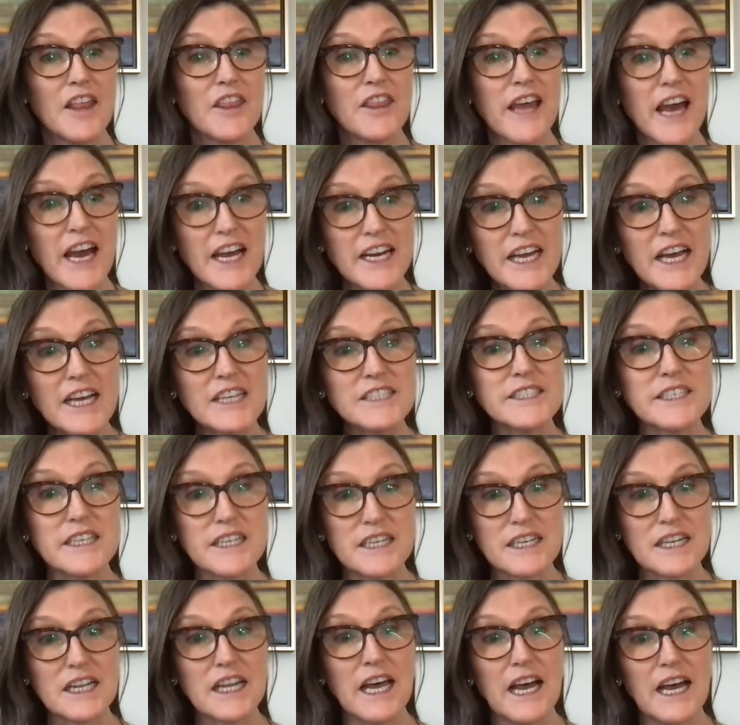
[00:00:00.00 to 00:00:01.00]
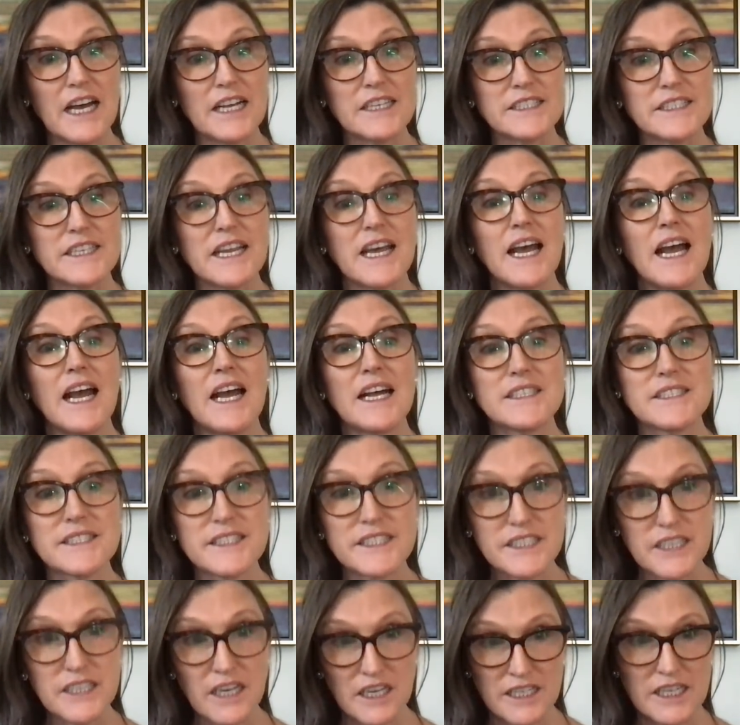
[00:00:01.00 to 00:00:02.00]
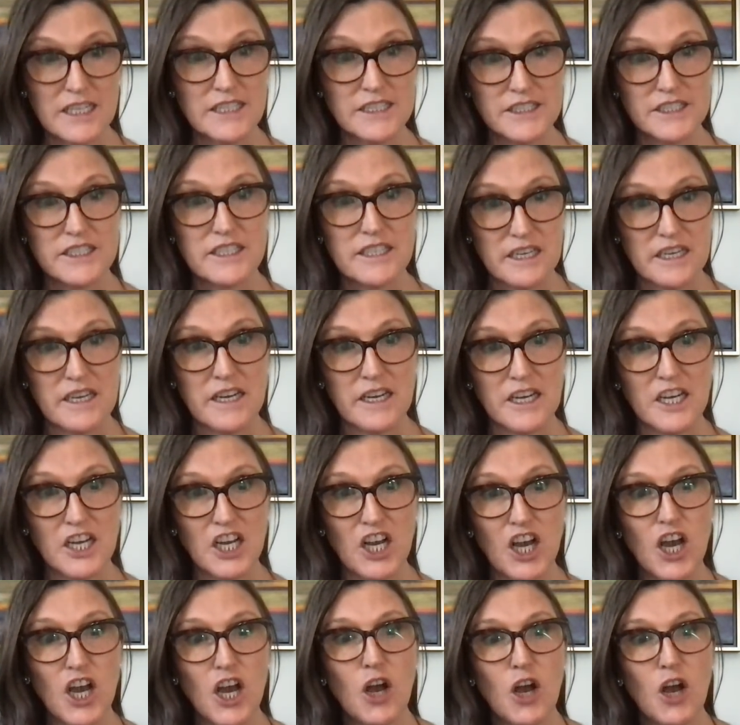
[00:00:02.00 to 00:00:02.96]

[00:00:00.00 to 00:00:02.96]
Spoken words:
that asset class has done its thing.